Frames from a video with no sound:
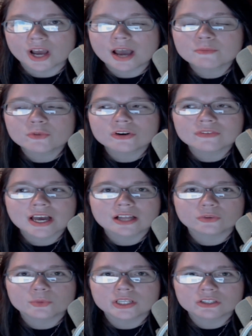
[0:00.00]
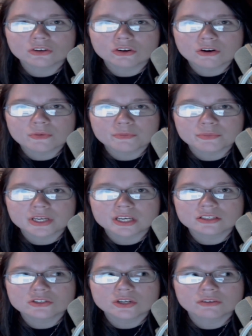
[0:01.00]
I'm more of a Halloween girl,
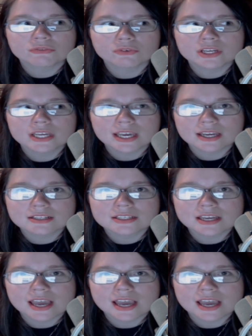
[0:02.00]
because you get free candy